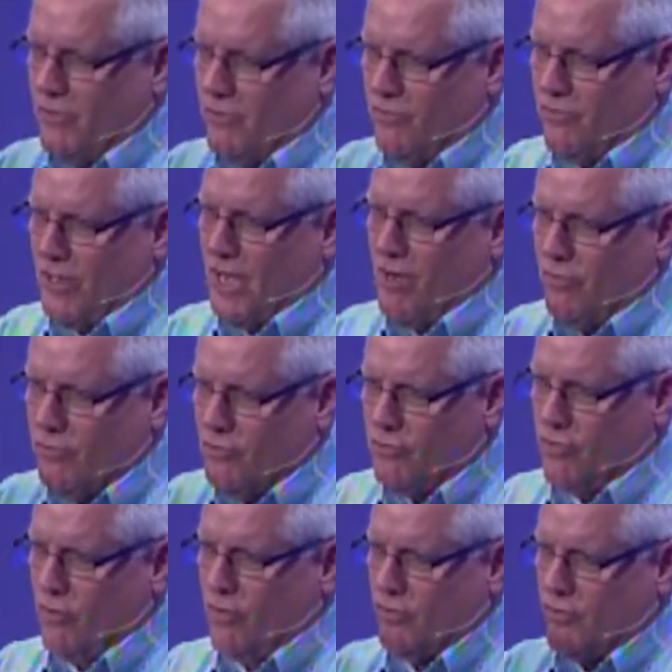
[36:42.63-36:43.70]
It's now a
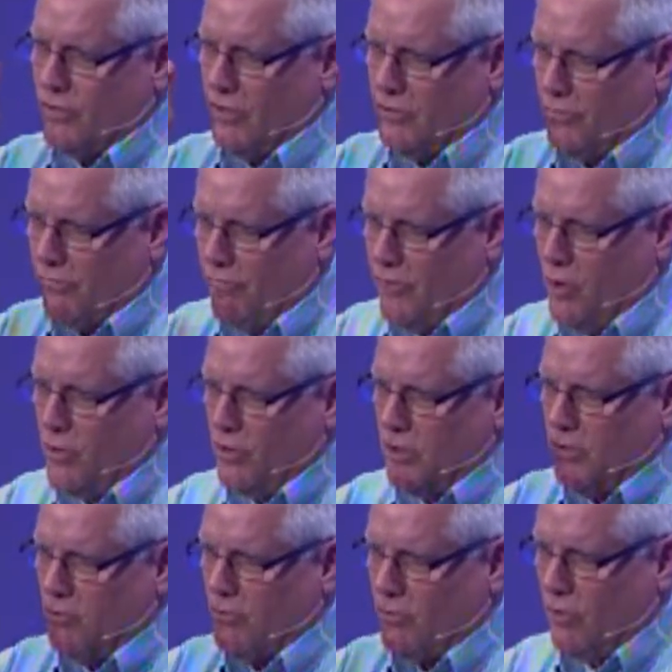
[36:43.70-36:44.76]
church that's
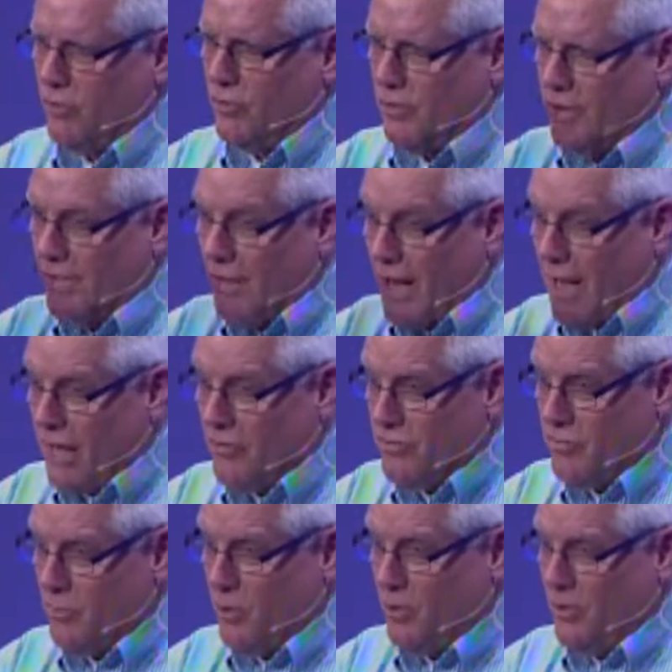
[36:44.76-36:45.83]
focused on the
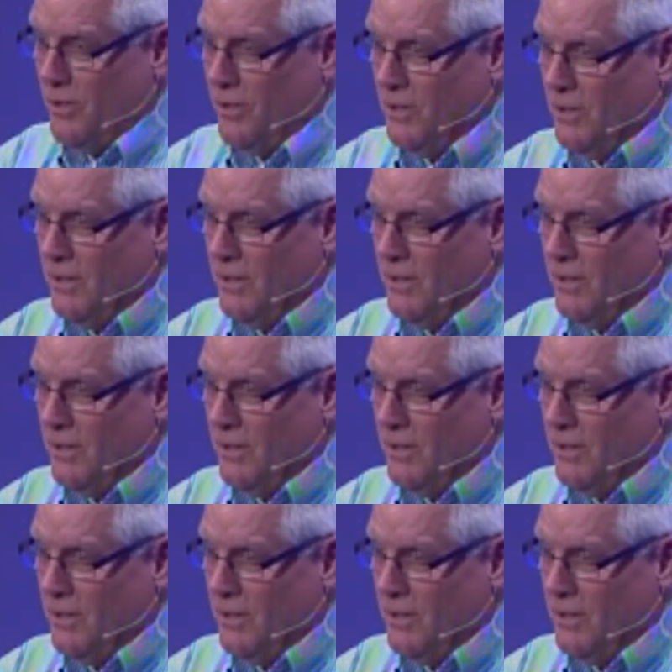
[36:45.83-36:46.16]
gospel,